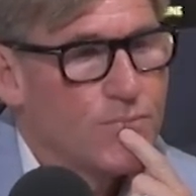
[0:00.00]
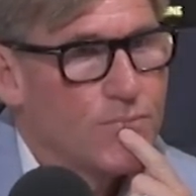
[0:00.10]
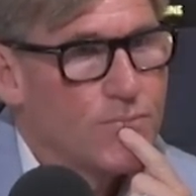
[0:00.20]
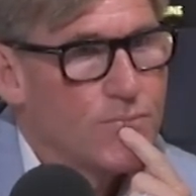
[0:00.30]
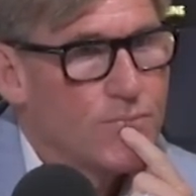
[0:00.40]

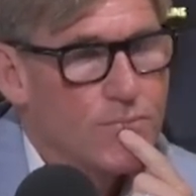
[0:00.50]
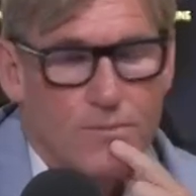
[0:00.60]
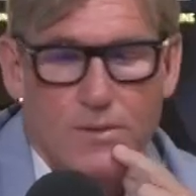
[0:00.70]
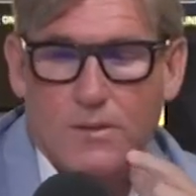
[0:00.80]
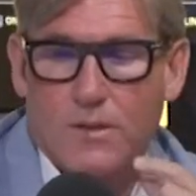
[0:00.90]

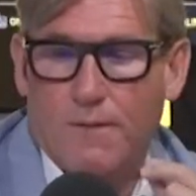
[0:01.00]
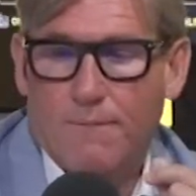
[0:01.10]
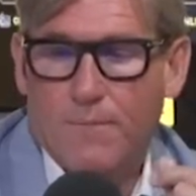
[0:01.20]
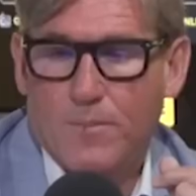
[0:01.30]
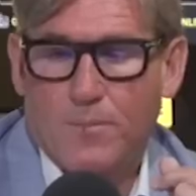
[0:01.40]

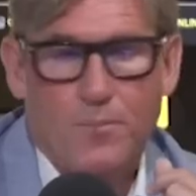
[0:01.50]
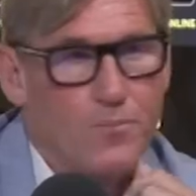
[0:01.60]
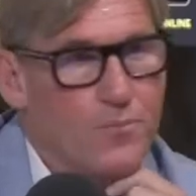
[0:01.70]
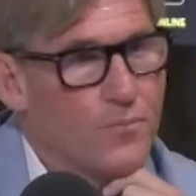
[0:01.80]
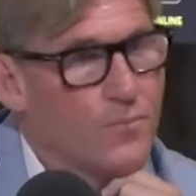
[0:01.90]

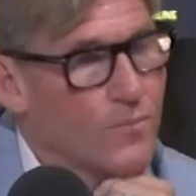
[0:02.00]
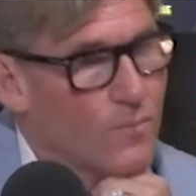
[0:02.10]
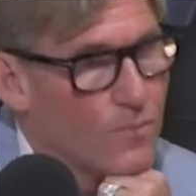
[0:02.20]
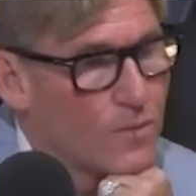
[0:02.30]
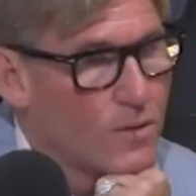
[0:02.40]

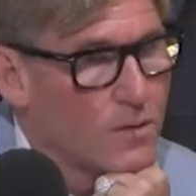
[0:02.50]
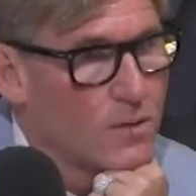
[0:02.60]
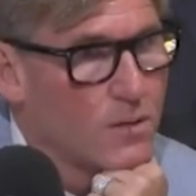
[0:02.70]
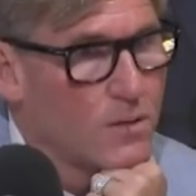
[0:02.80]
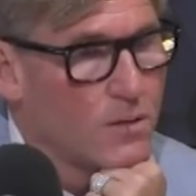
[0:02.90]

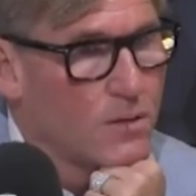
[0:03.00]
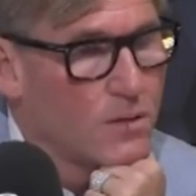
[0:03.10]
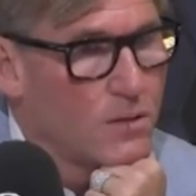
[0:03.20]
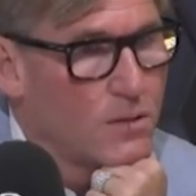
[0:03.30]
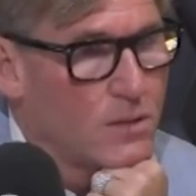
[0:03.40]

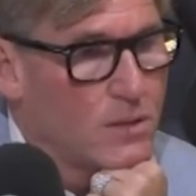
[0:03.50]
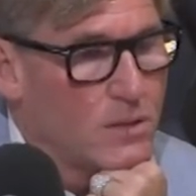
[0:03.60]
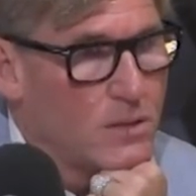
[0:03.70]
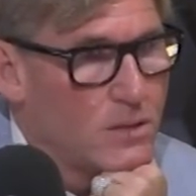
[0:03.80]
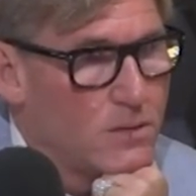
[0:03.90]

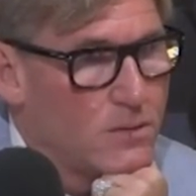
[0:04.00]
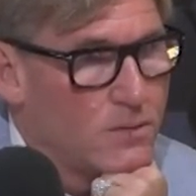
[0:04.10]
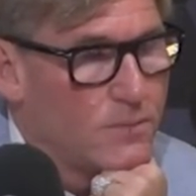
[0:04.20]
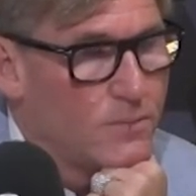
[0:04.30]
No words are spoken by the person on screen.